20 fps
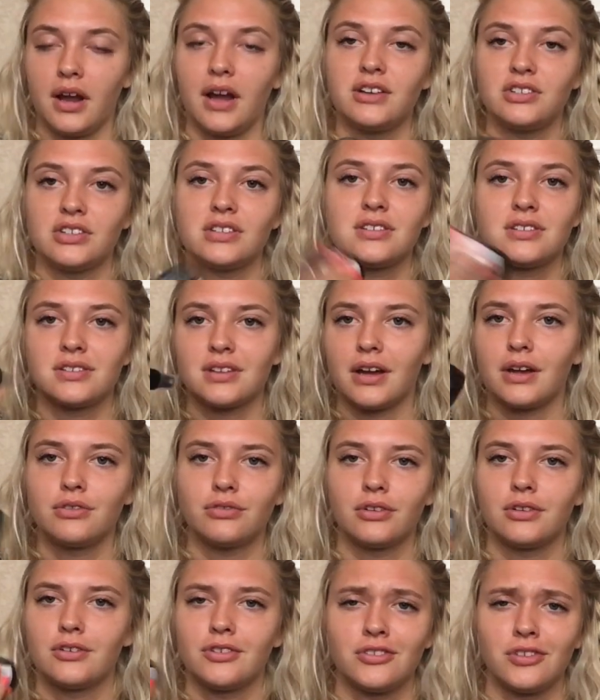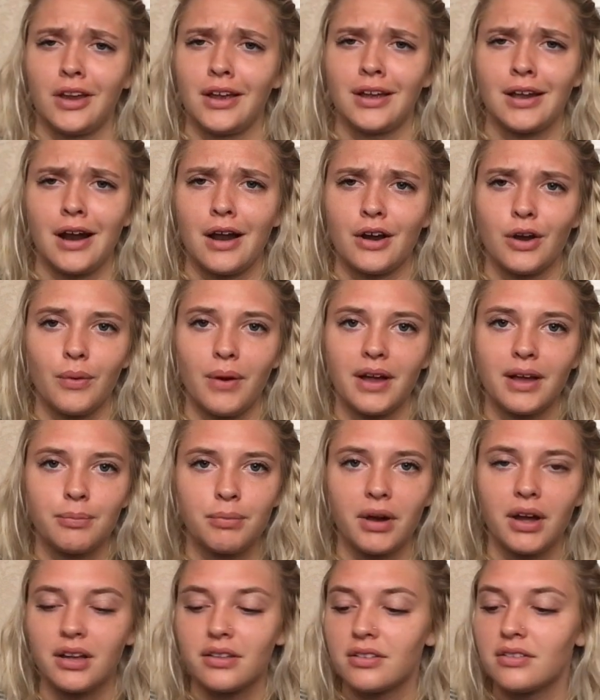I just, I usually just shake it. I don't know why,
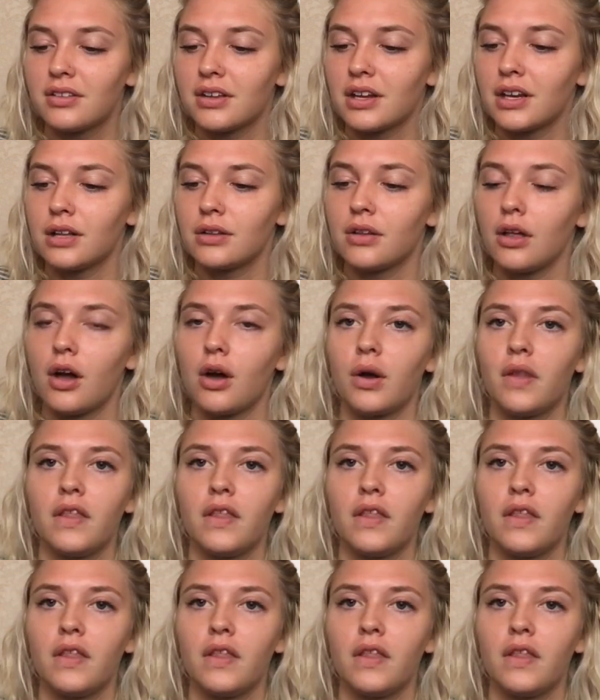probably because it's getting low.